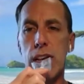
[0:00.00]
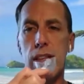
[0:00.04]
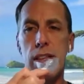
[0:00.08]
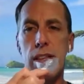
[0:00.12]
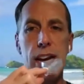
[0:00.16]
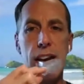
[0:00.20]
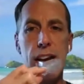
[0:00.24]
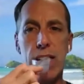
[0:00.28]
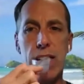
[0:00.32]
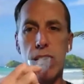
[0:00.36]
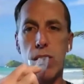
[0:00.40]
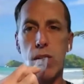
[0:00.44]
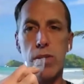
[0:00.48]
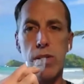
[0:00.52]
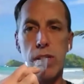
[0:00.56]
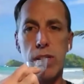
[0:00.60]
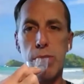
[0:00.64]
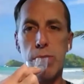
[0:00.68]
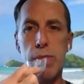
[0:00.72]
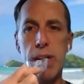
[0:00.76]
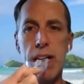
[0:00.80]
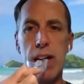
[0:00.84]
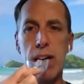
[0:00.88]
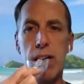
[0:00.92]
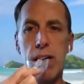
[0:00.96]
that goes in the
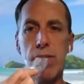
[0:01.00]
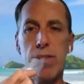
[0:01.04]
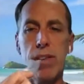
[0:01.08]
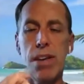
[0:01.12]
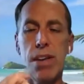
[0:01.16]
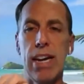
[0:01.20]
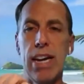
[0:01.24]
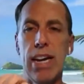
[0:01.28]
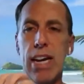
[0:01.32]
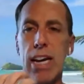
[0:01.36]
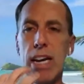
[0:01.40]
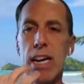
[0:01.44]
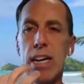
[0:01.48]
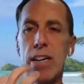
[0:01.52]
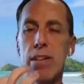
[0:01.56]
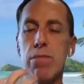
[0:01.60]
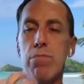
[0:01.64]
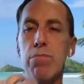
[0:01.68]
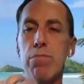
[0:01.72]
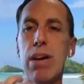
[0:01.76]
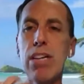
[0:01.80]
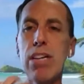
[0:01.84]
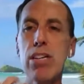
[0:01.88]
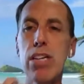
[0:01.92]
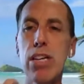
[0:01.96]
mouth and
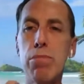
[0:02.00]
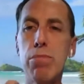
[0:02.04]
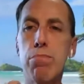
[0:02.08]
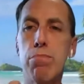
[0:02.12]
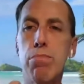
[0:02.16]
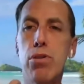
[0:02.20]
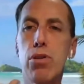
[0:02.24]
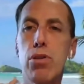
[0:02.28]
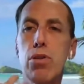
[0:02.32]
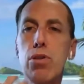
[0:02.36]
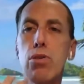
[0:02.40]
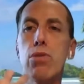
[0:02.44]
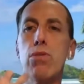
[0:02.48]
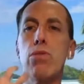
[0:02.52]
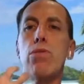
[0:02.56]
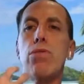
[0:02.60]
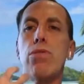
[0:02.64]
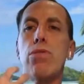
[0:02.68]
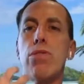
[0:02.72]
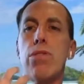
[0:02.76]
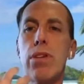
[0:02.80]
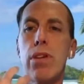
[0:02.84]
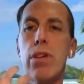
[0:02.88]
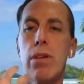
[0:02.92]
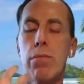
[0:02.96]
basically
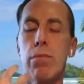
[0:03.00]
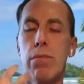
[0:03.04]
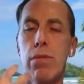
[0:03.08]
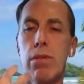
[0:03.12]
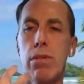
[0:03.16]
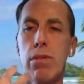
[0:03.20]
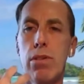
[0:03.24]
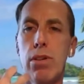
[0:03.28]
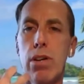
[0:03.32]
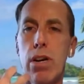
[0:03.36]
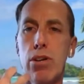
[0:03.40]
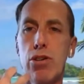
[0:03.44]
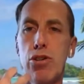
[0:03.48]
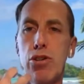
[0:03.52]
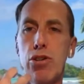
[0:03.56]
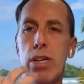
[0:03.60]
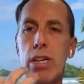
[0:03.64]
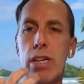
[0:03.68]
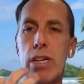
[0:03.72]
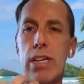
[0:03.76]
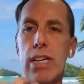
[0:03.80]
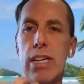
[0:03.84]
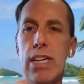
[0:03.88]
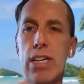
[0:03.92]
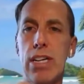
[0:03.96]
pulls
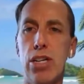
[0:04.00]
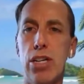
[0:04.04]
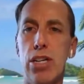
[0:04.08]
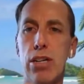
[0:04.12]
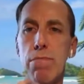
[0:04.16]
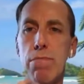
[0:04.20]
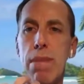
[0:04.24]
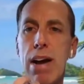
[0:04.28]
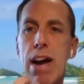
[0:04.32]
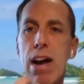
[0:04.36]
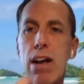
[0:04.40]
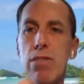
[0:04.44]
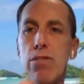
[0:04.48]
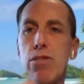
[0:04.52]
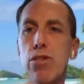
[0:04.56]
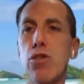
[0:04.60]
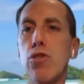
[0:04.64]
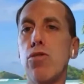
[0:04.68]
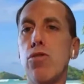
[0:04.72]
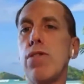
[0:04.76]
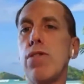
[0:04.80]
suction into the mouth so